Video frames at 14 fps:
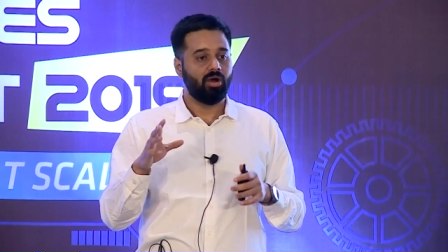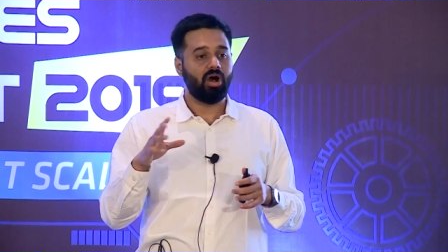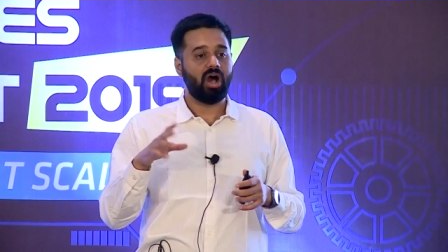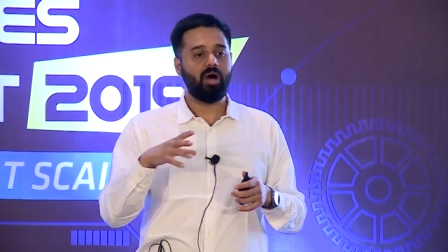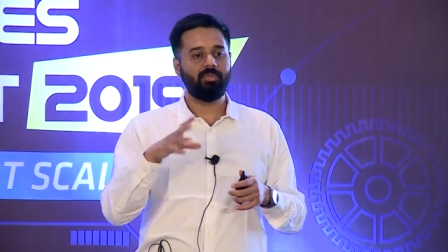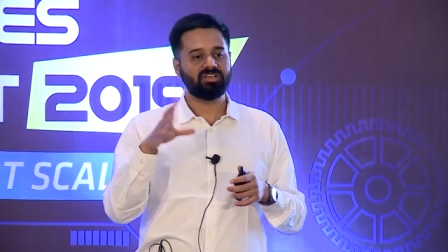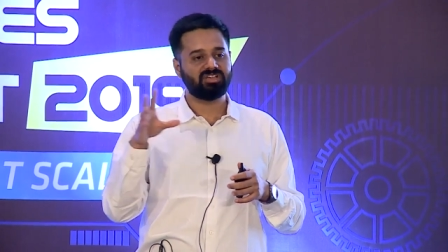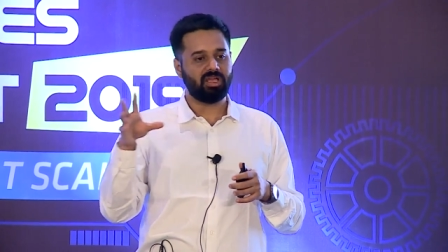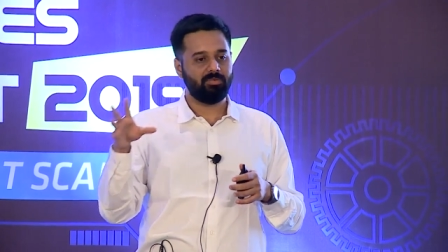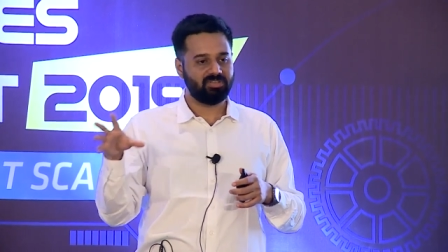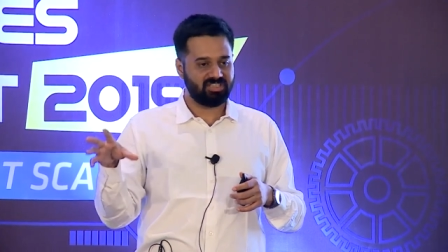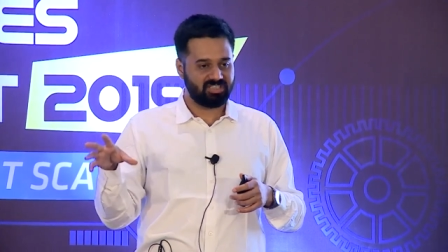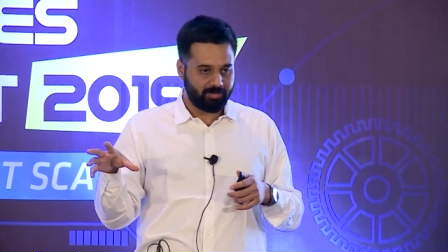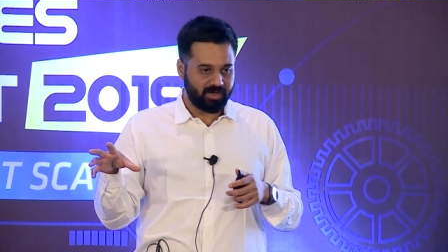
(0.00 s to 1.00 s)
How much time
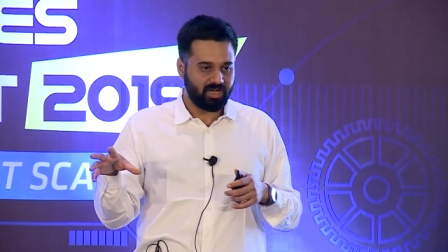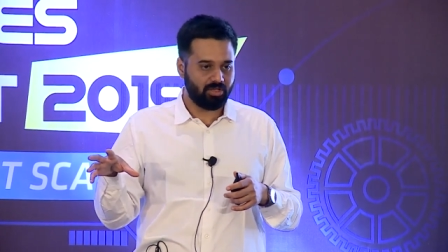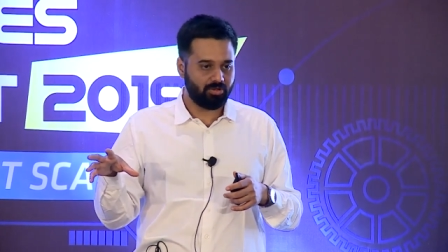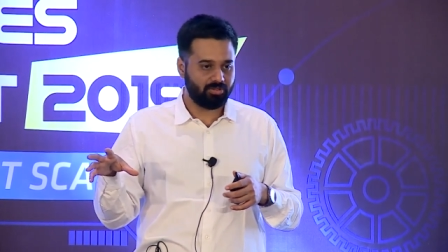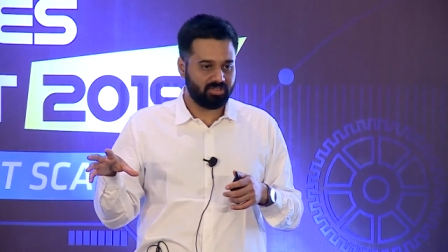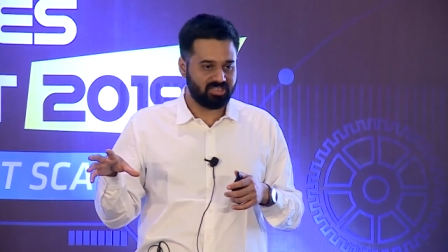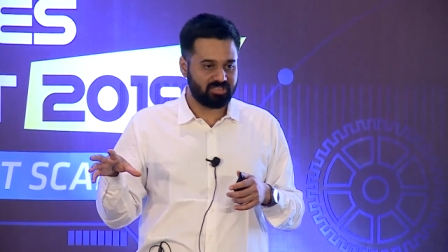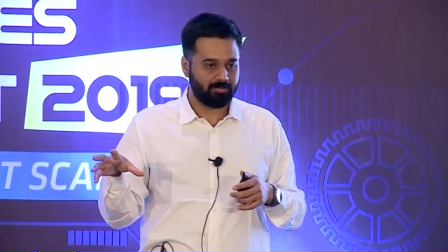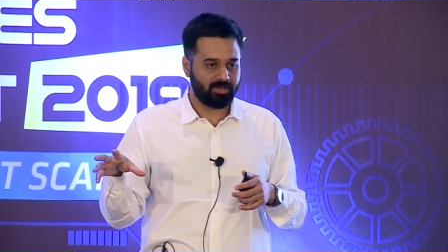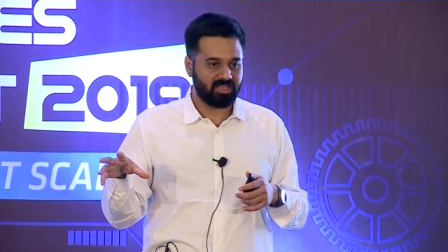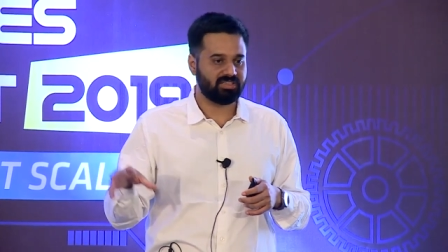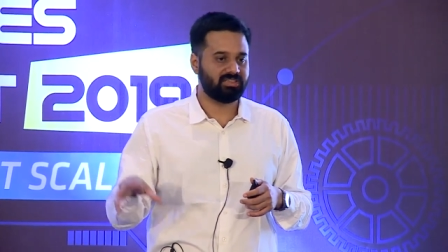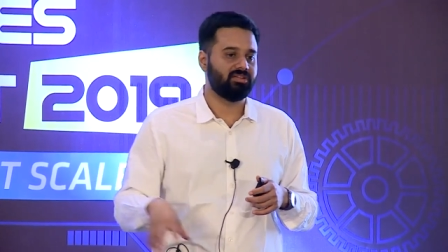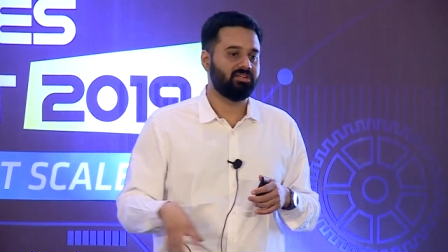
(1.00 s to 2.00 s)
is he spending on this
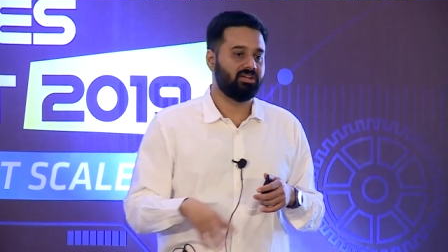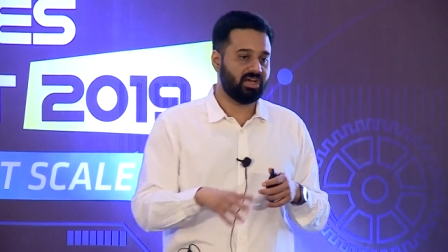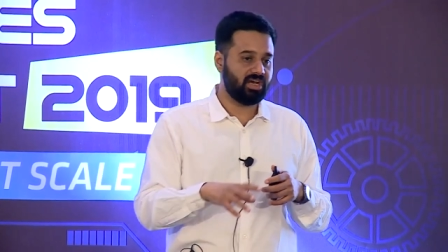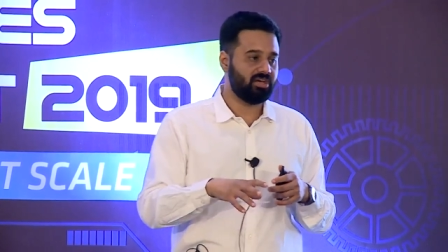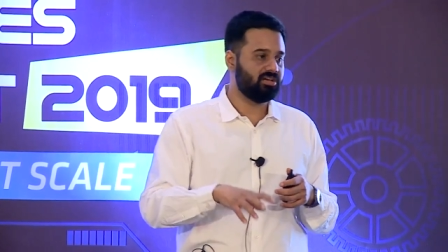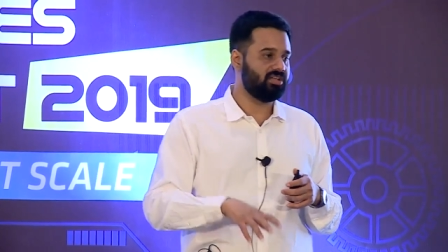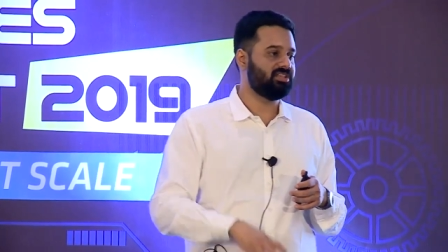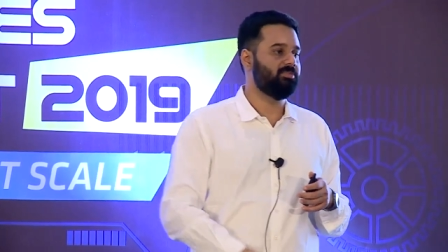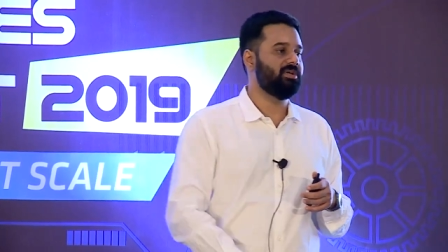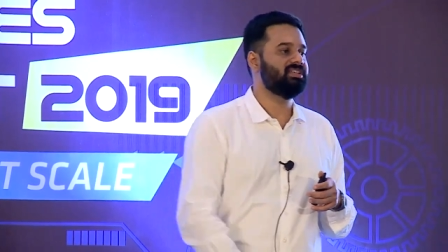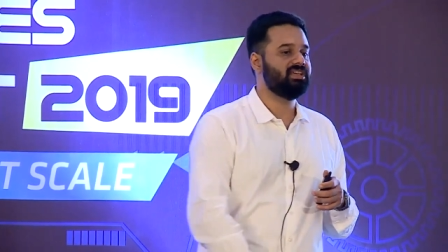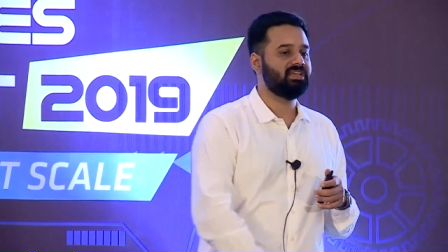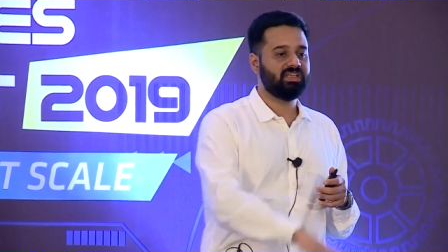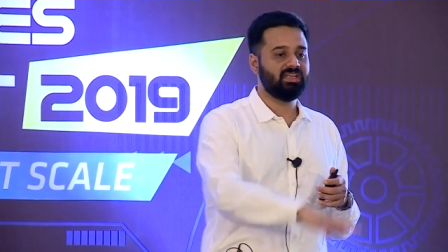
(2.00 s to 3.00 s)
space, right? It's
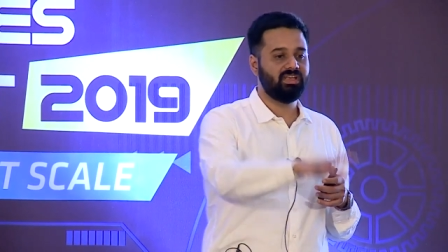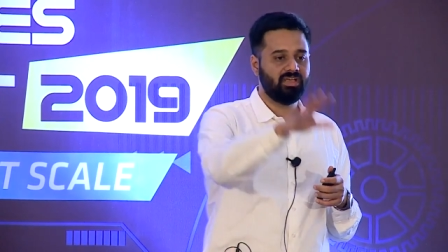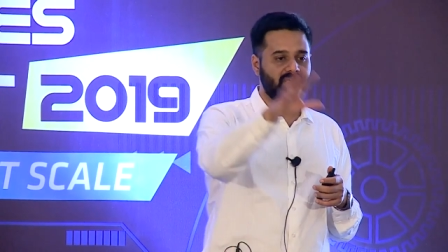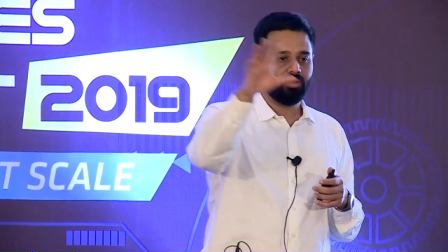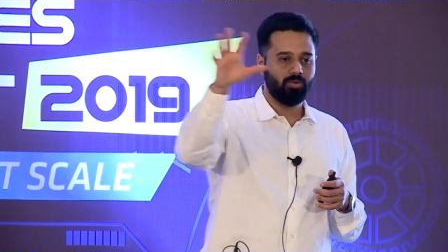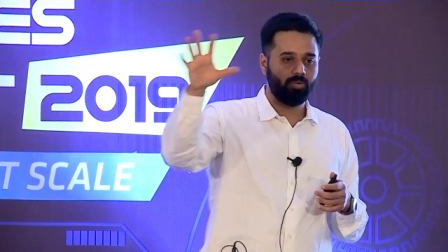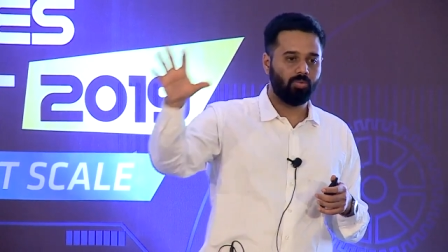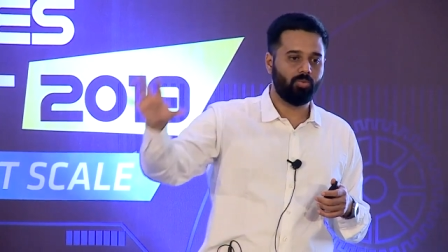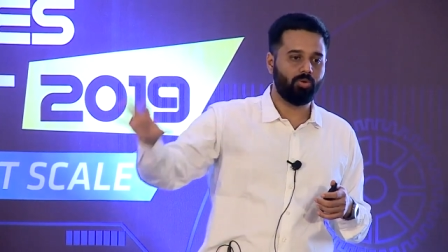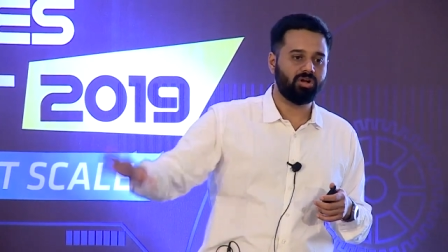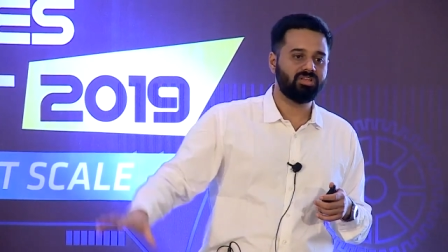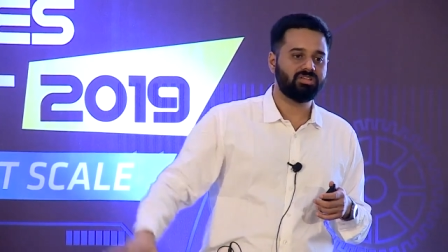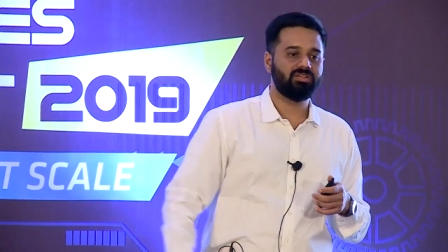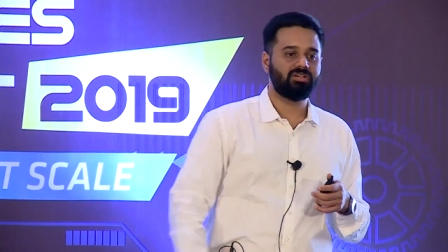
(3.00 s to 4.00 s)
basically
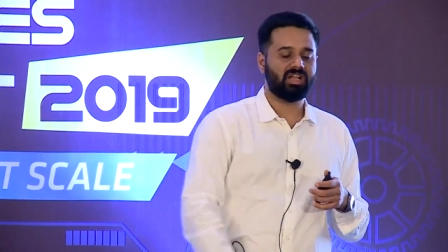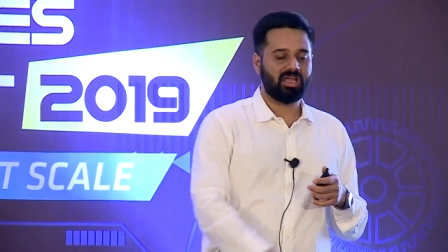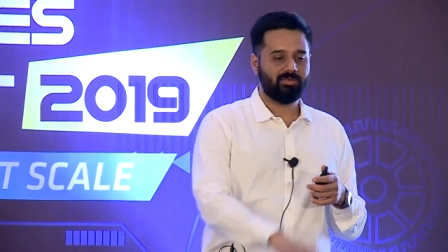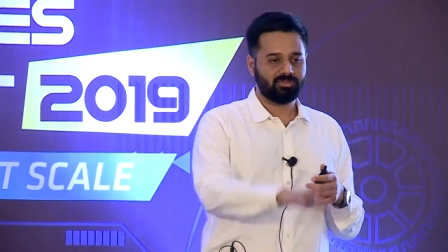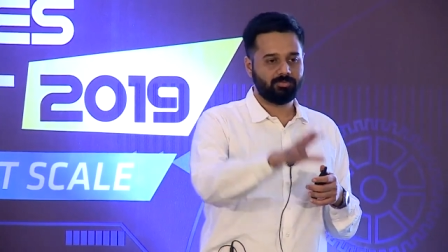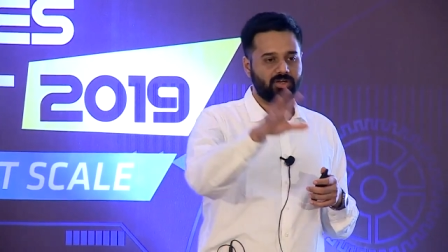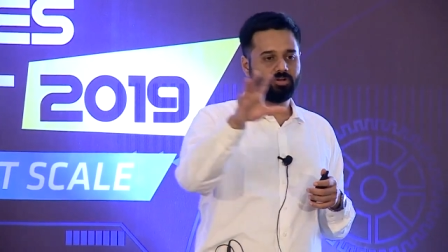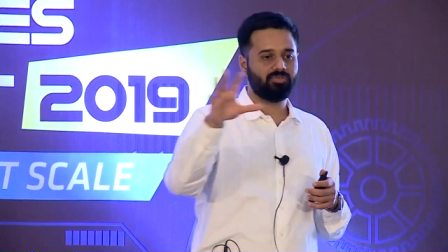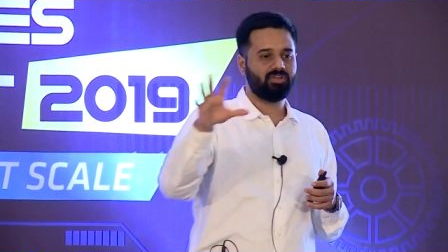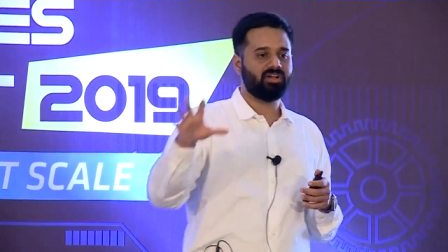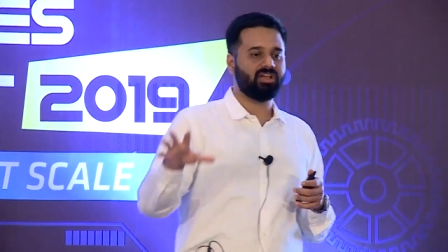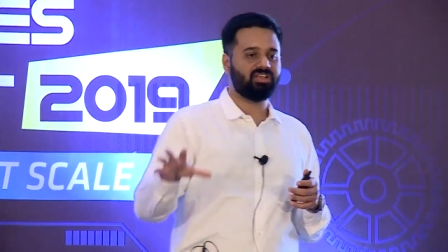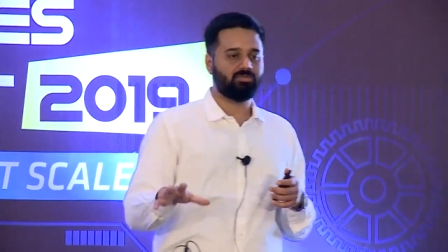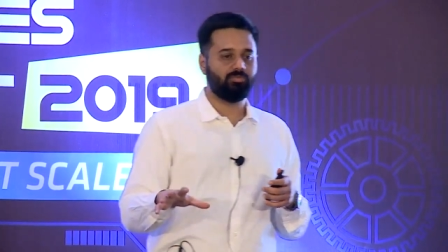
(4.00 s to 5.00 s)
what is the time spent of
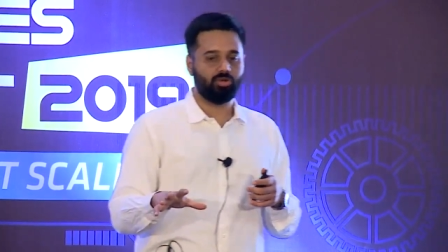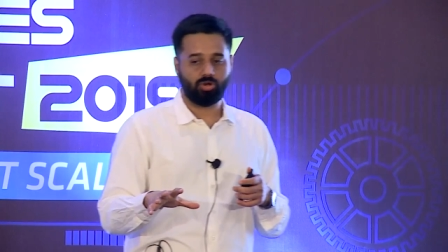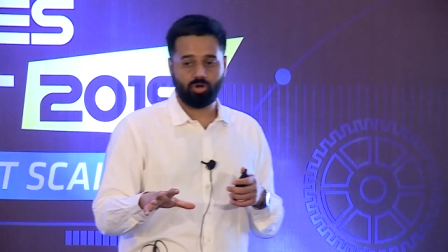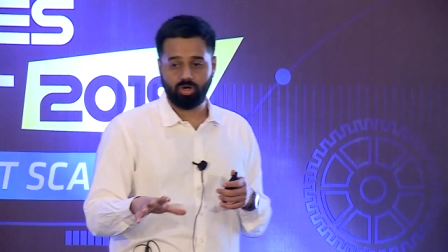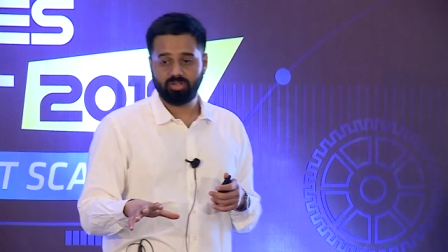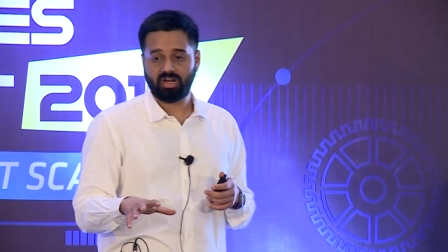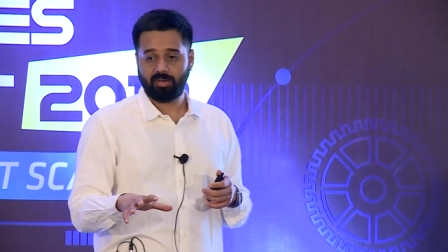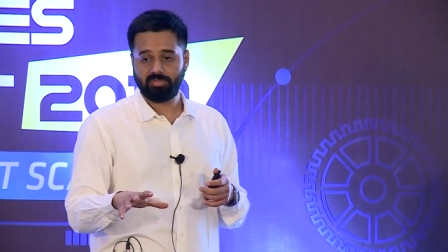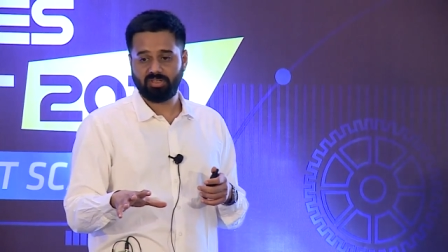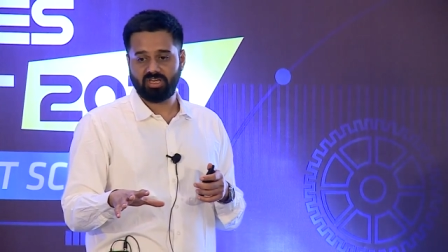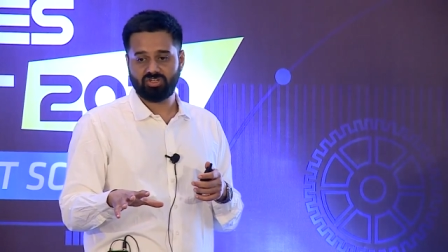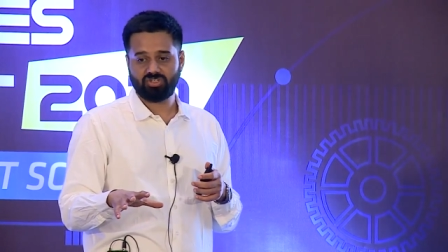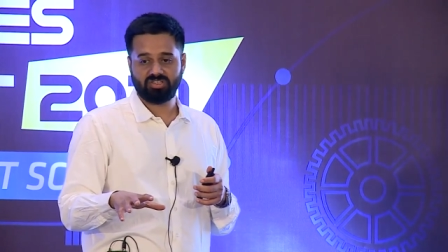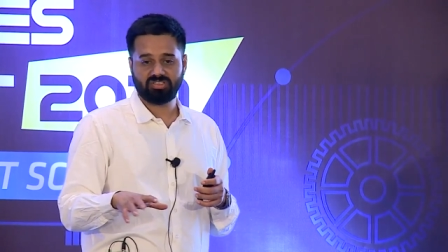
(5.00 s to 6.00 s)
that customer on your
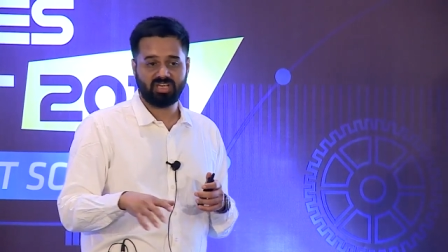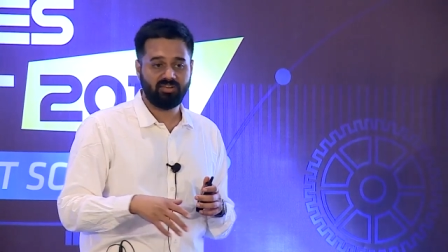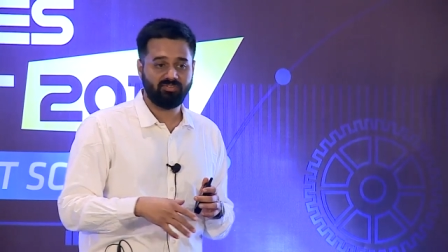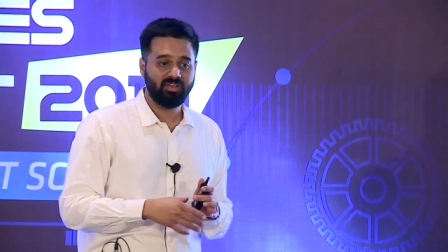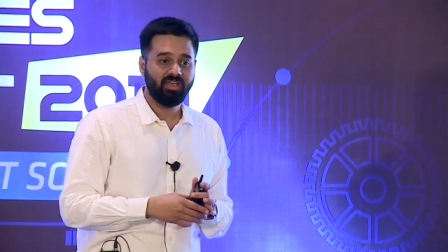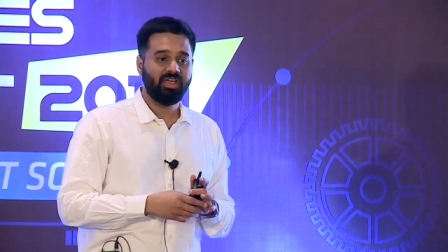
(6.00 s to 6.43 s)
application itself.